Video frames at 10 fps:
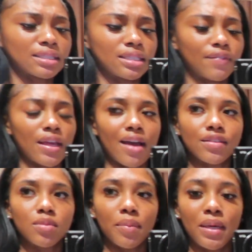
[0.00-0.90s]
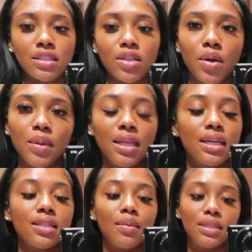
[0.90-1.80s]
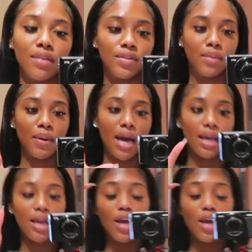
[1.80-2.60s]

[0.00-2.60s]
and see if they have sweatpants to go with it, because I would definitely buy